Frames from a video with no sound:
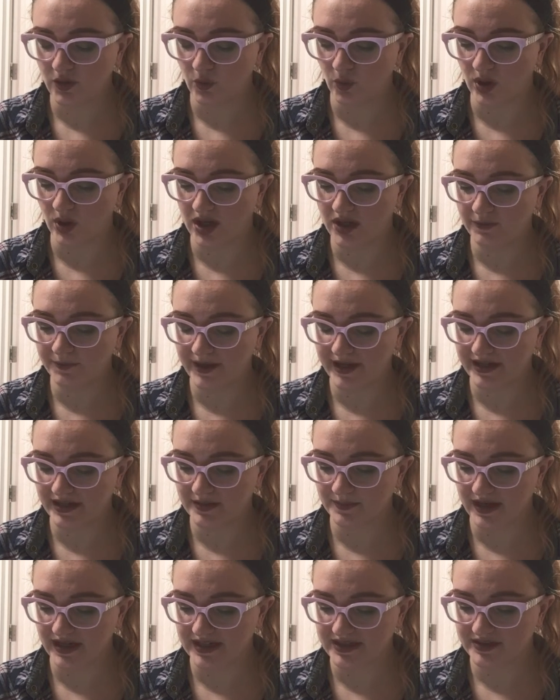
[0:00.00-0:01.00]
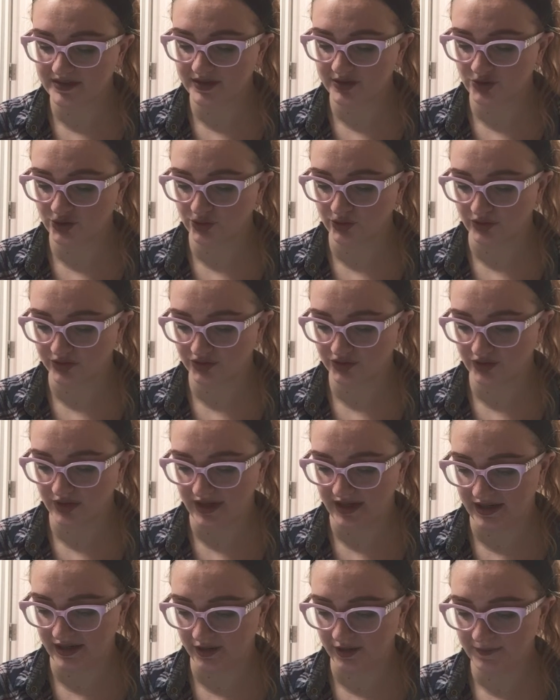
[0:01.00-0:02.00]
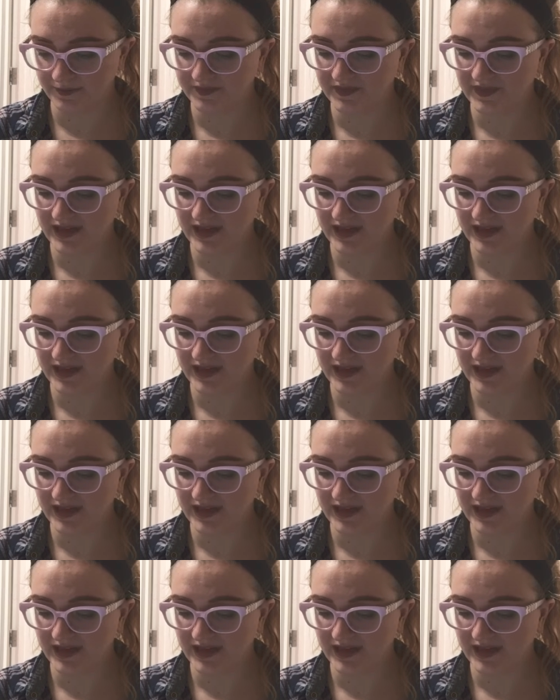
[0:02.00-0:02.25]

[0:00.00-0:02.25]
1 randomized controlled trial,